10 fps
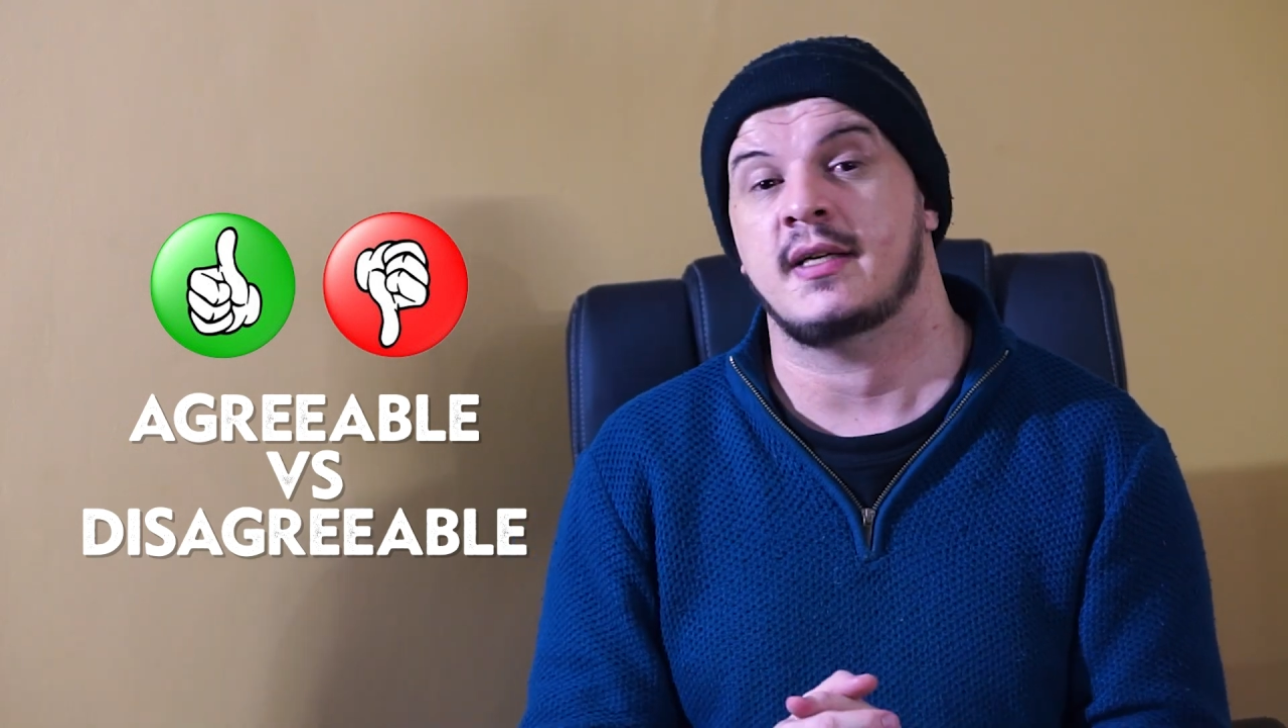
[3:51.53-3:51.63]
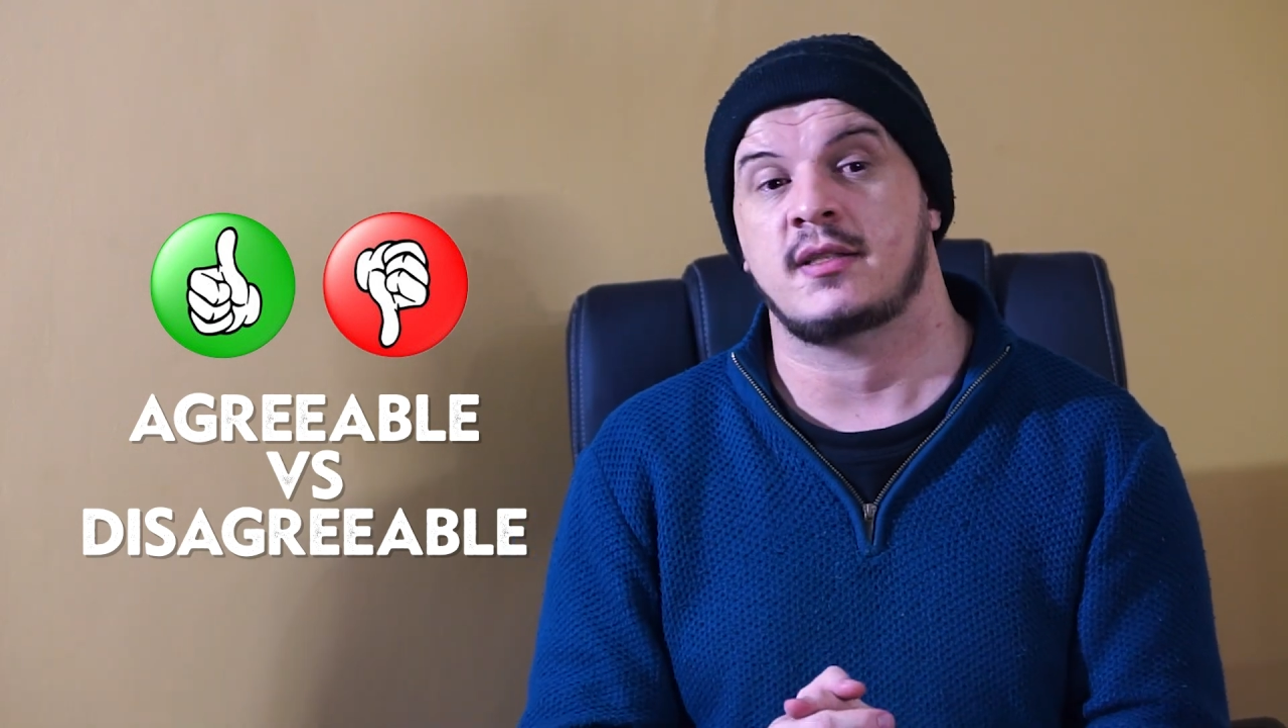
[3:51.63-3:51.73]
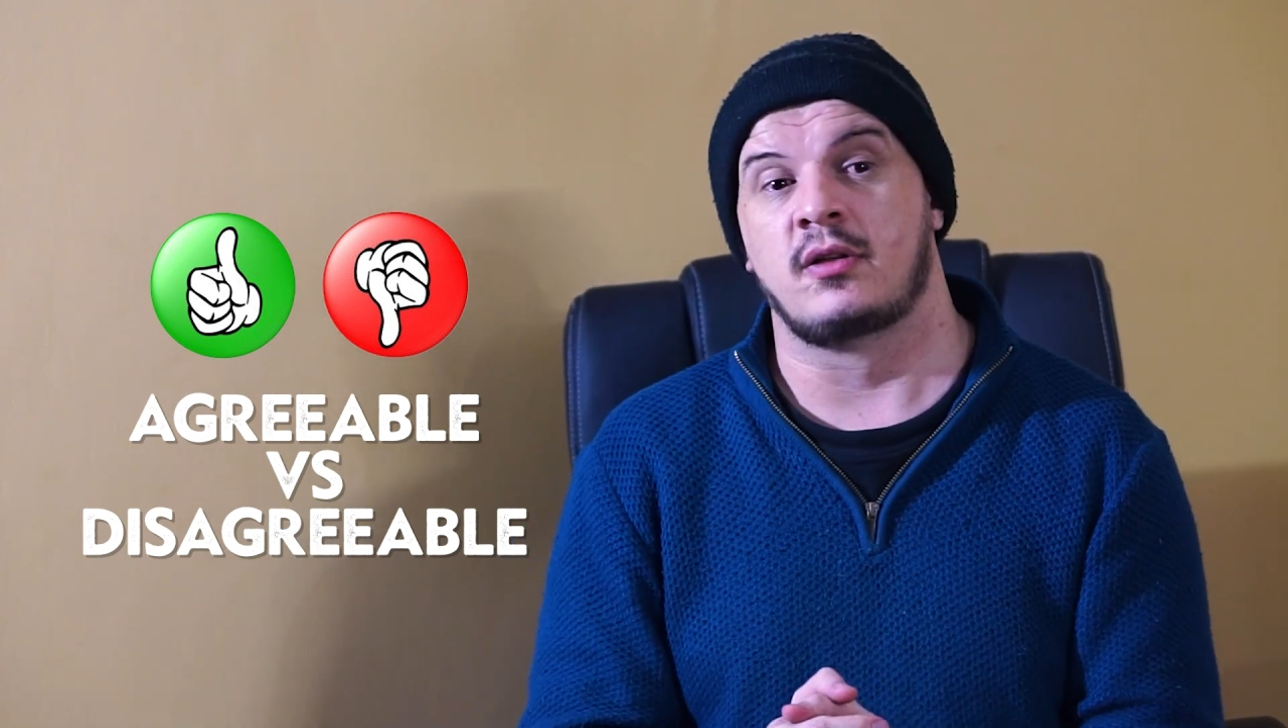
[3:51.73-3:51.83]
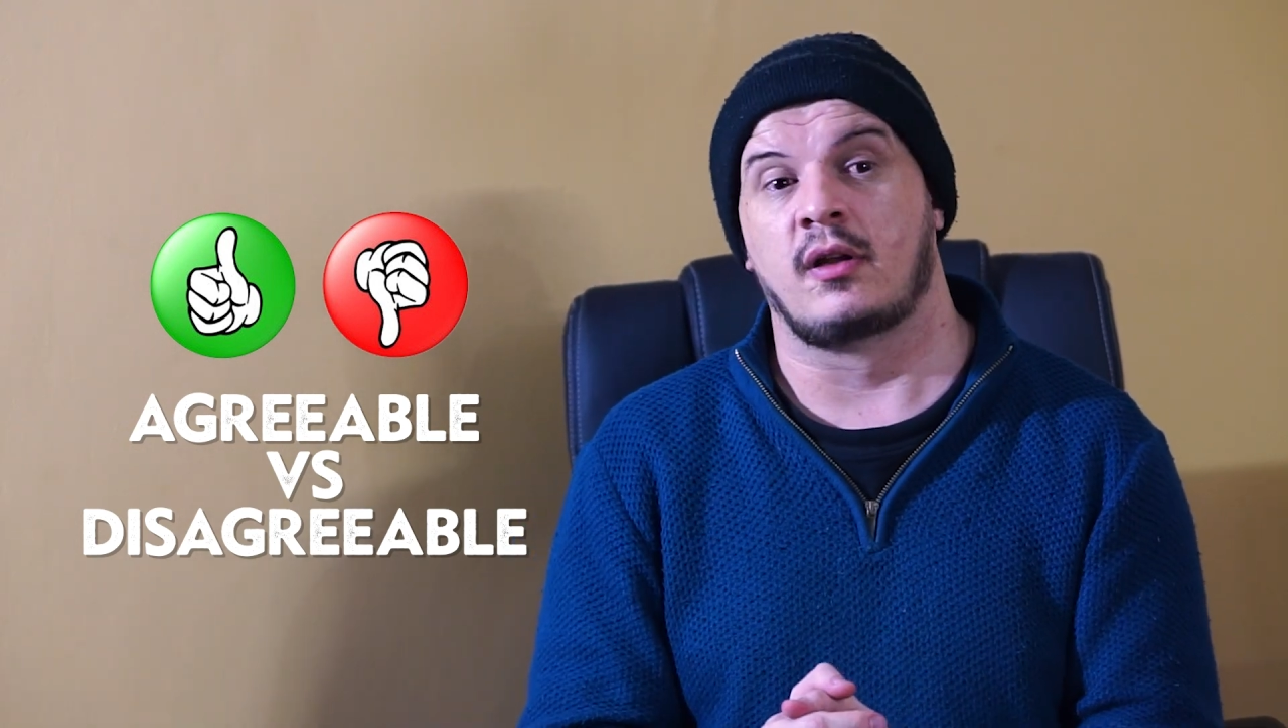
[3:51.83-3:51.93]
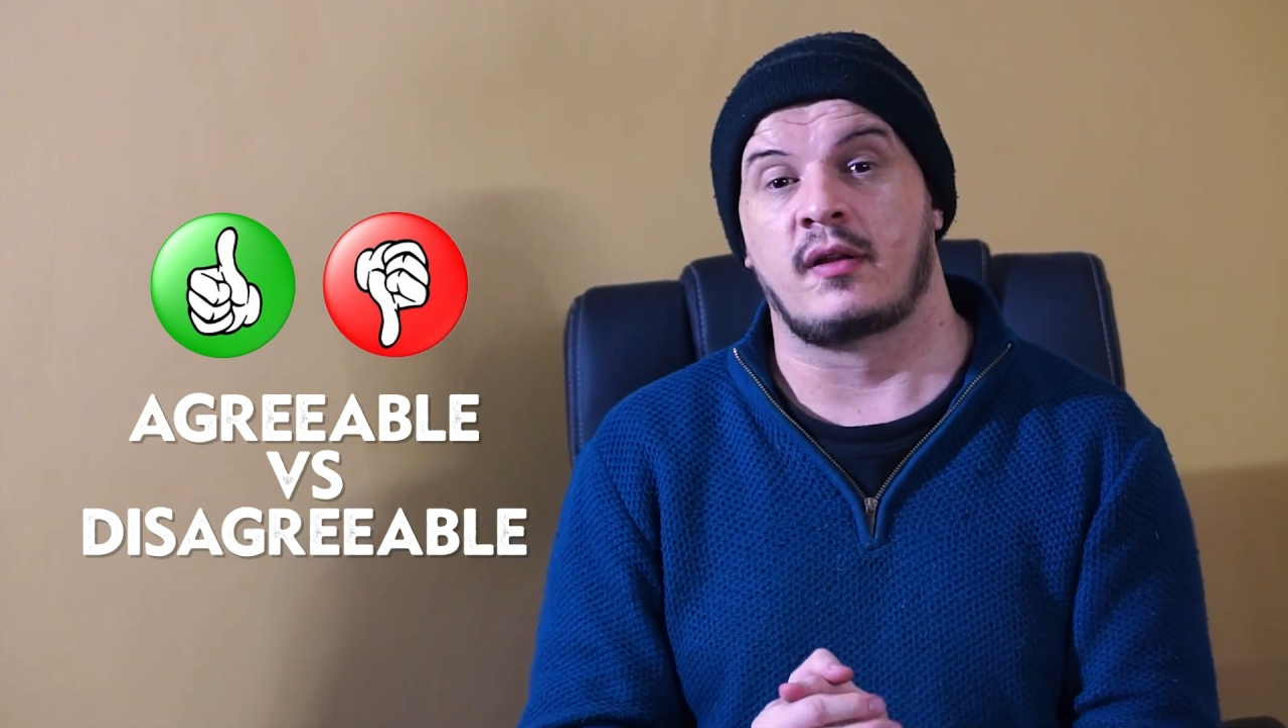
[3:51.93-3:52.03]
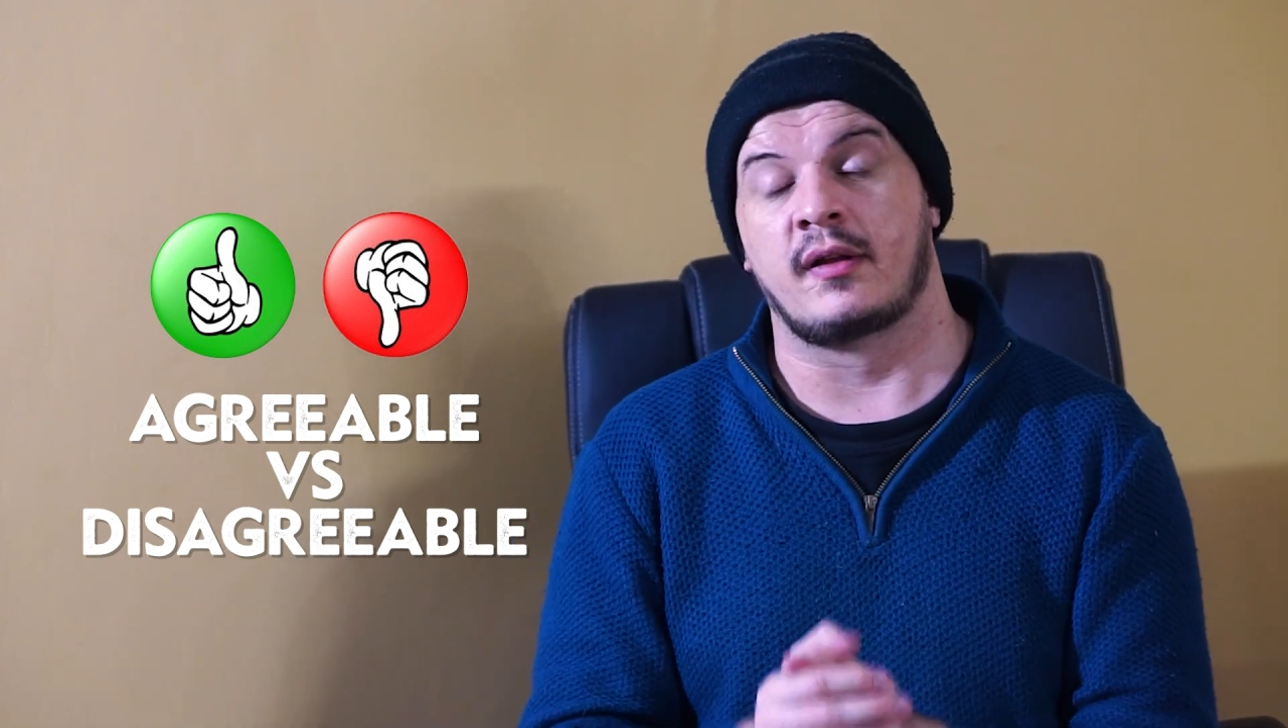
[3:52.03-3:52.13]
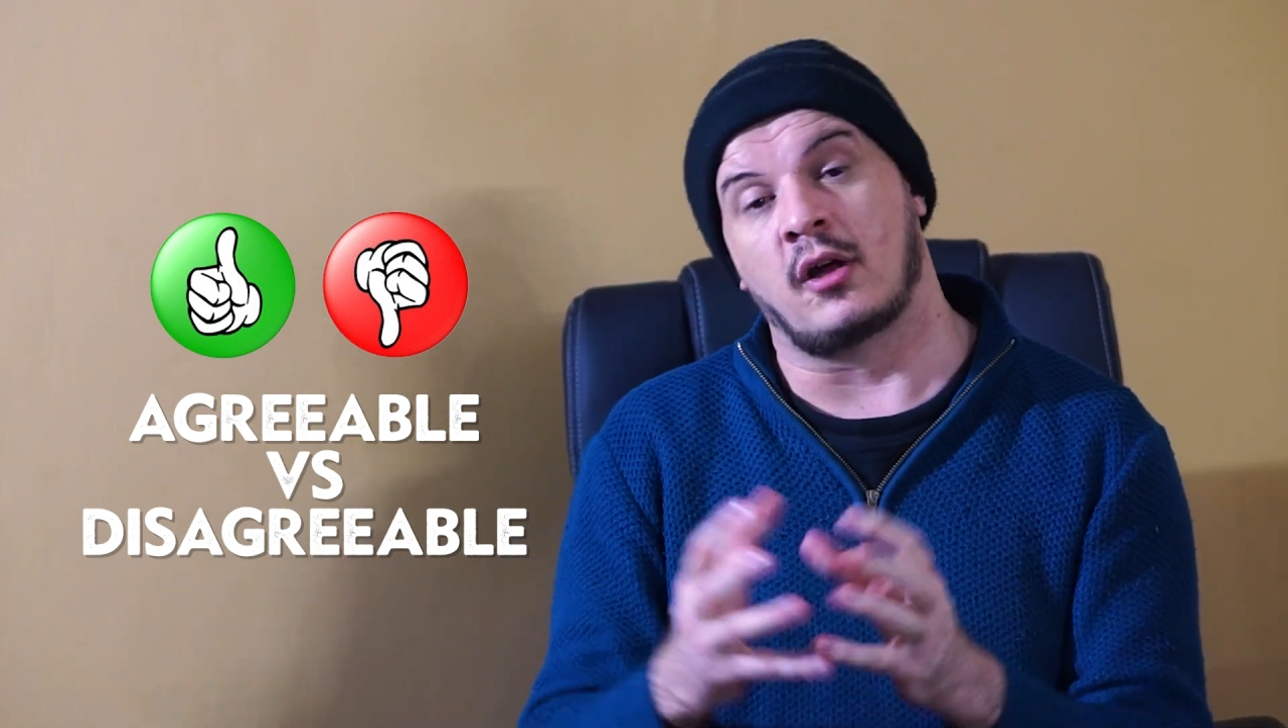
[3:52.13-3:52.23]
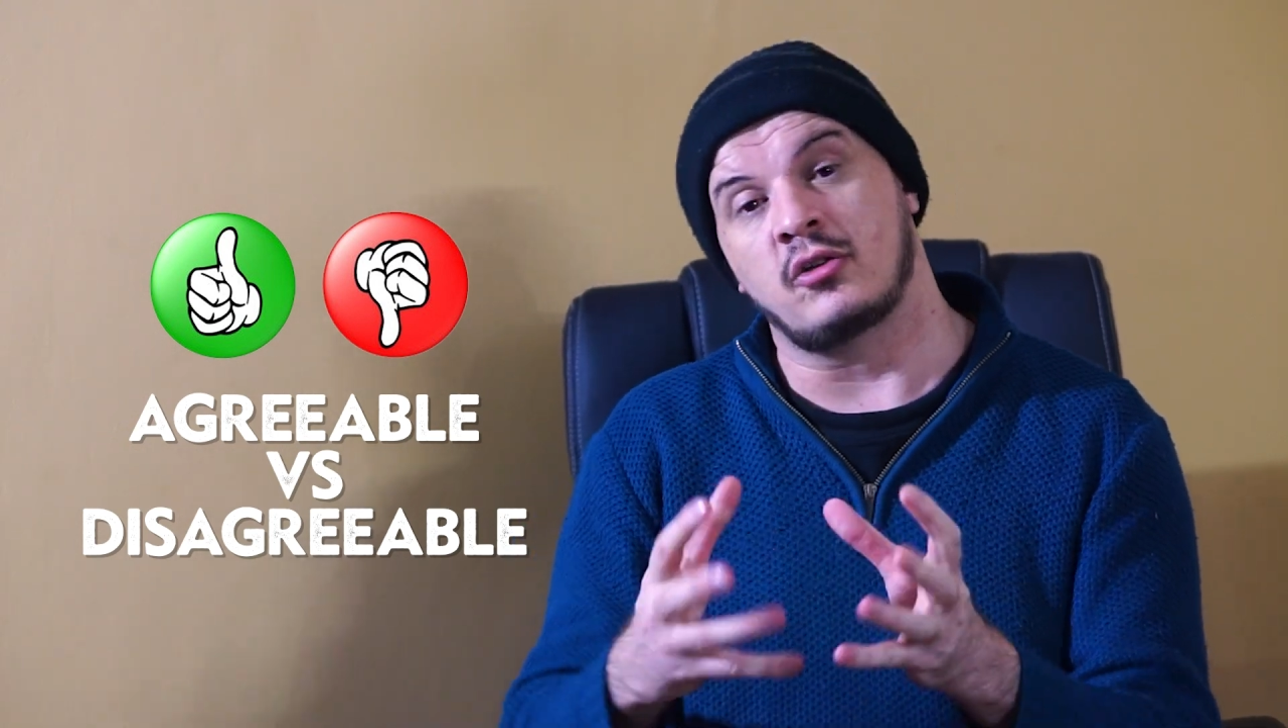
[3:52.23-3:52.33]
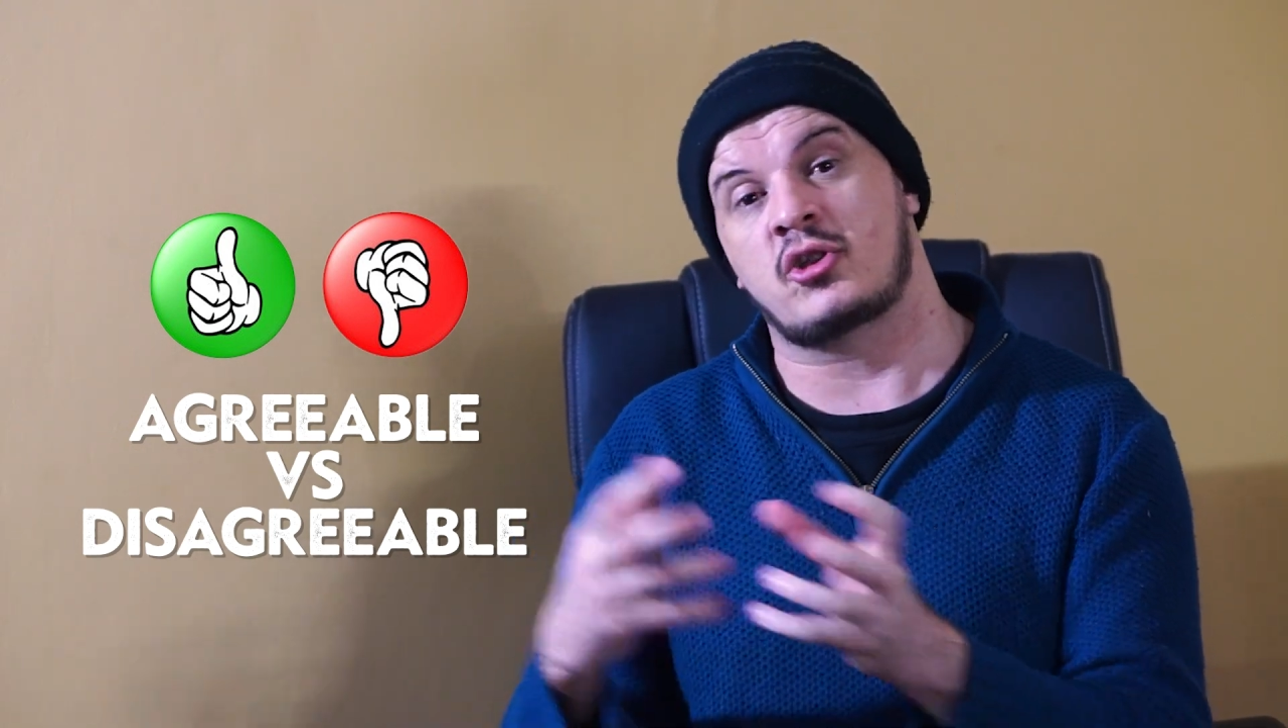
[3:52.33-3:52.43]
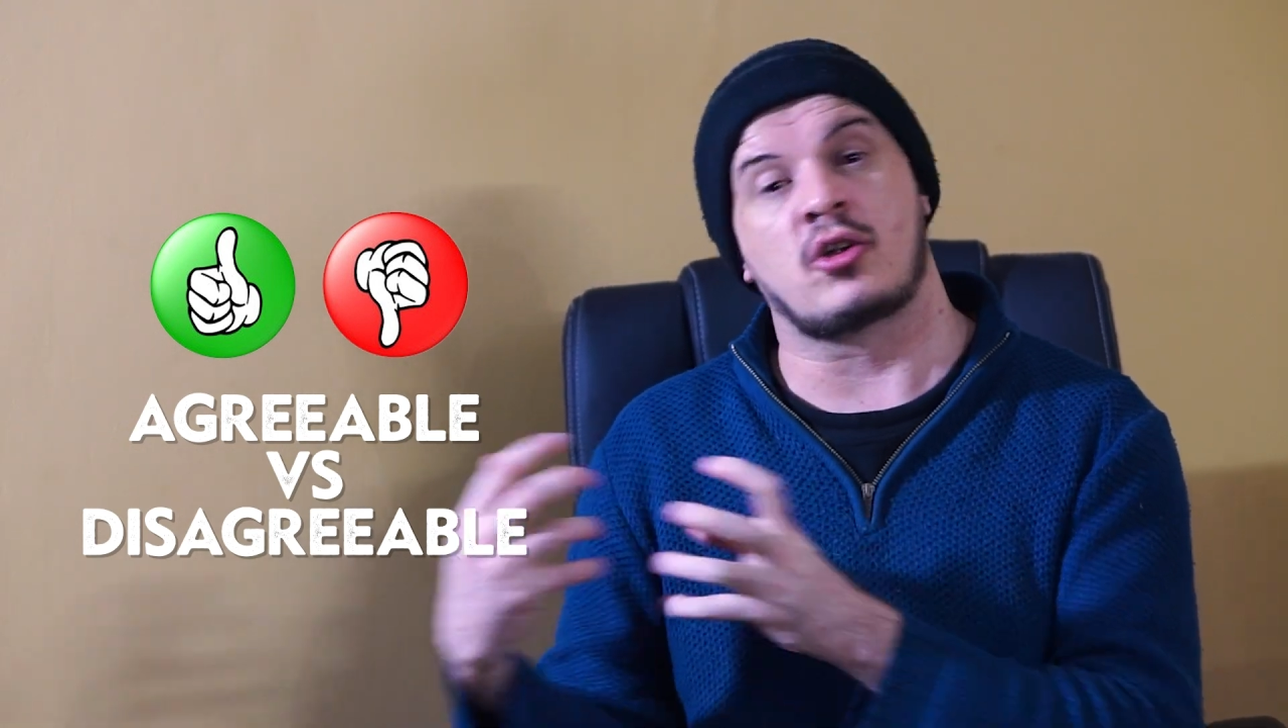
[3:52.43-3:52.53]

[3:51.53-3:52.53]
so that they don't